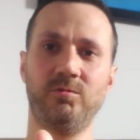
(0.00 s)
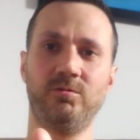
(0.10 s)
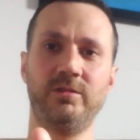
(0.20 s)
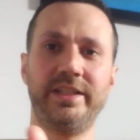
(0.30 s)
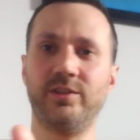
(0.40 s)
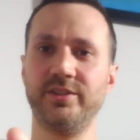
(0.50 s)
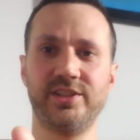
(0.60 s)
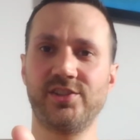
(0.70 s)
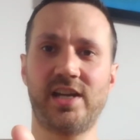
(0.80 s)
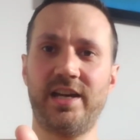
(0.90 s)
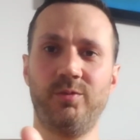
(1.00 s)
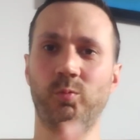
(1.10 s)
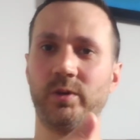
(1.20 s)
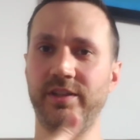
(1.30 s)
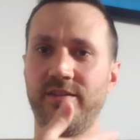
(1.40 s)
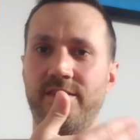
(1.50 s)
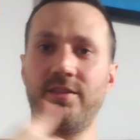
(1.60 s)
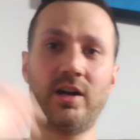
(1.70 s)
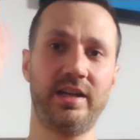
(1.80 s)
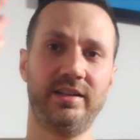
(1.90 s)
we don't decide what
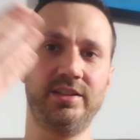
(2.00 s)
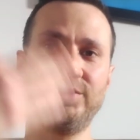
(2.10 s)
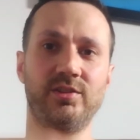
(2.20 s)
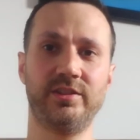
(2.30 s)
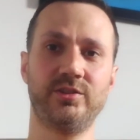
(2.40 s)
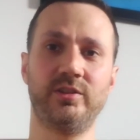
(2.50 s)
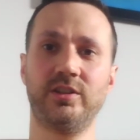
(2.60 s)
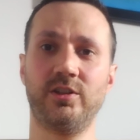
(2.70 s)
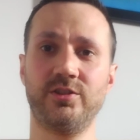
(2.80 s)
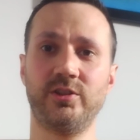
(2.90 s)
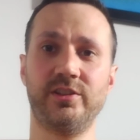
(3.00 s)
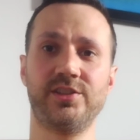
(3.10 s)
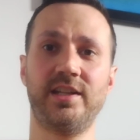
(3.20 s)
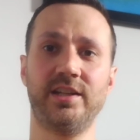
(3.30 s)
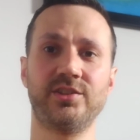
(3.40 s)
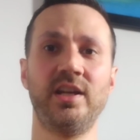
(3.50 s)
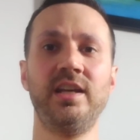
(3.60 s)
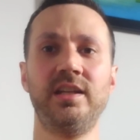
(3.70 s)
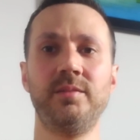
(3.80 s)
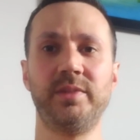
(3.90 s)
thought is going to occur to us next.
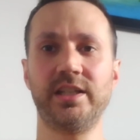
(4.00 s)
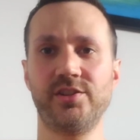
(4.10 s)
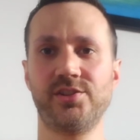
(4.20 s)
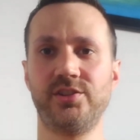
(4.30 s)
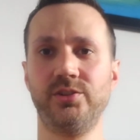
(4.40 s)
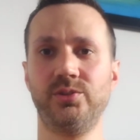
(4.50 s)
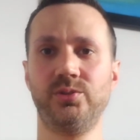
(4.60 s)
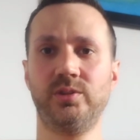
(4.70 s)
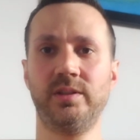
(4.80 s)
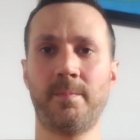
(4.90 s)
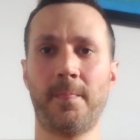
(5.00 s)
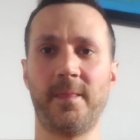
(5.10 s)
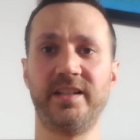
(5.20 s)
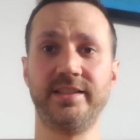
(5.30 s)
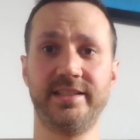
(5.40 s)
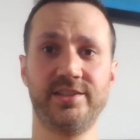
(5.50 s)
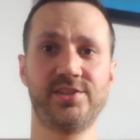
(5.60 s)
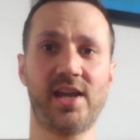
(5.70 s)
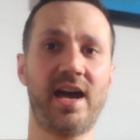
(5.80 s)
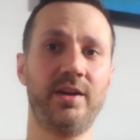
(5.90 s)
because to
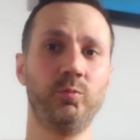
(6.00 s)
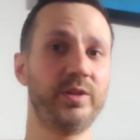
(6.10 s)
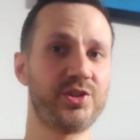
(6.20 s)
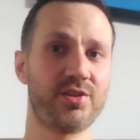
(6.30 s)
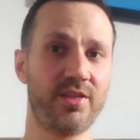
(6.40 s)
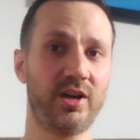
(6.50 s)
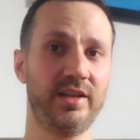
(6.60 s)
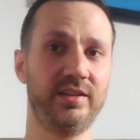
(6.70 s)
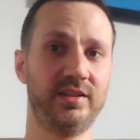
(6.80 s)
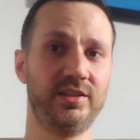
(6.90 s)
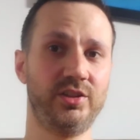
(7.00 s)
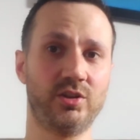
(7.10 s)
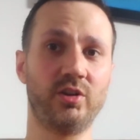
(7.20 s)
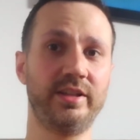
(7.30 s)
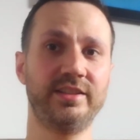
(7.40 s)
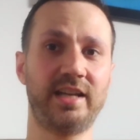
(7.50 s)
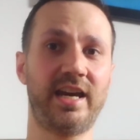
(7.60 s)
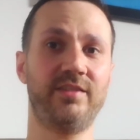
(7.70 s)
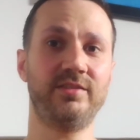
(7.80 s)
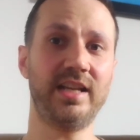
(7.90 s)
decide which thought you're going to have